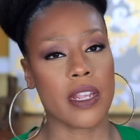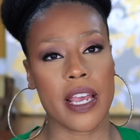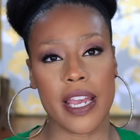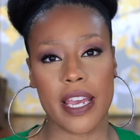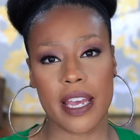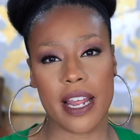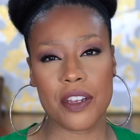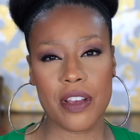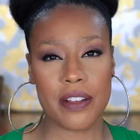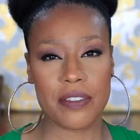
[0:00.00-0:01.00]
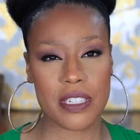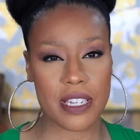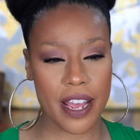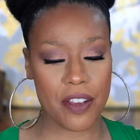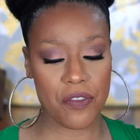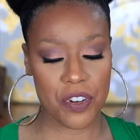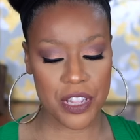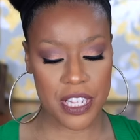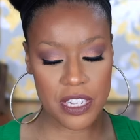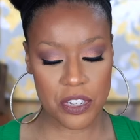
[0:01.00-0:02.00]
And I do have to say, for
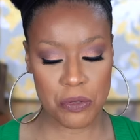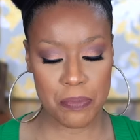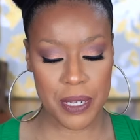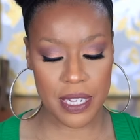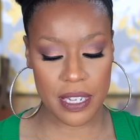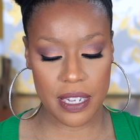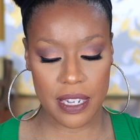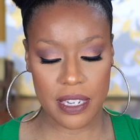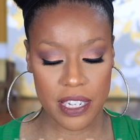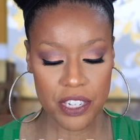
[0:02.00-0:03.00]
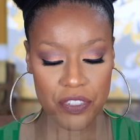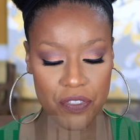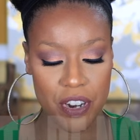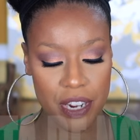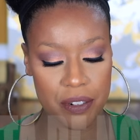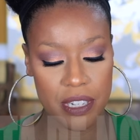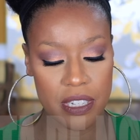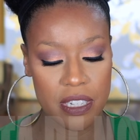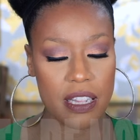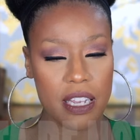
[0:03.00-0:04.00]
this to be a niche
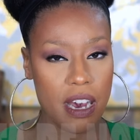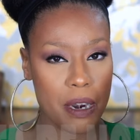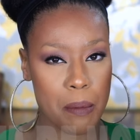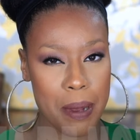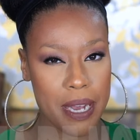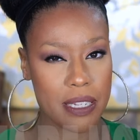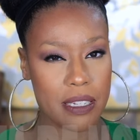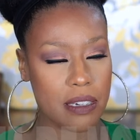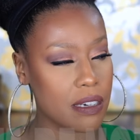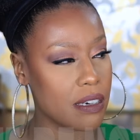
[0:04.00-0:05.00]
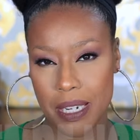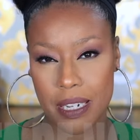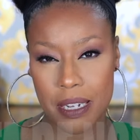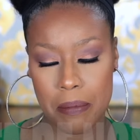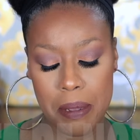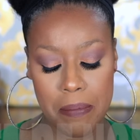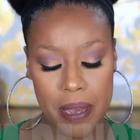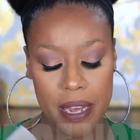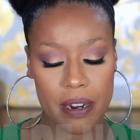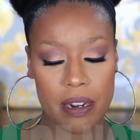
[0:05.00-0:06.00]
fragrance, the atomizer, it could be
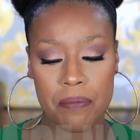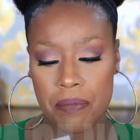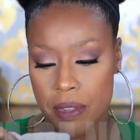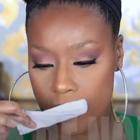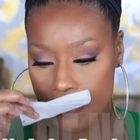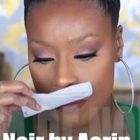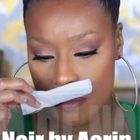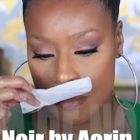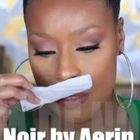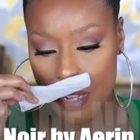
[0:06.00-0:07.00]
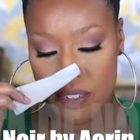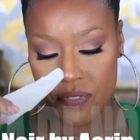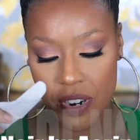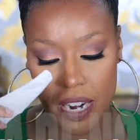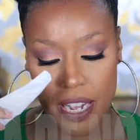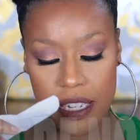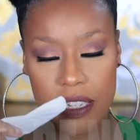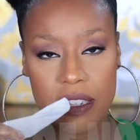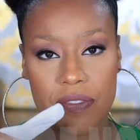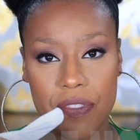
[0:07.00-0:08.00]
better. As far
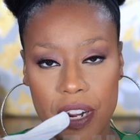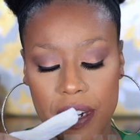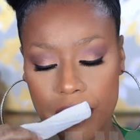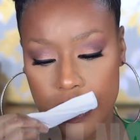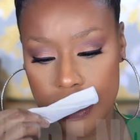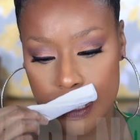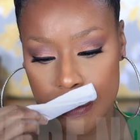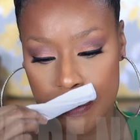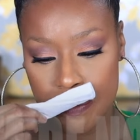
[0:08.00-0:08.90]
as the fragrance,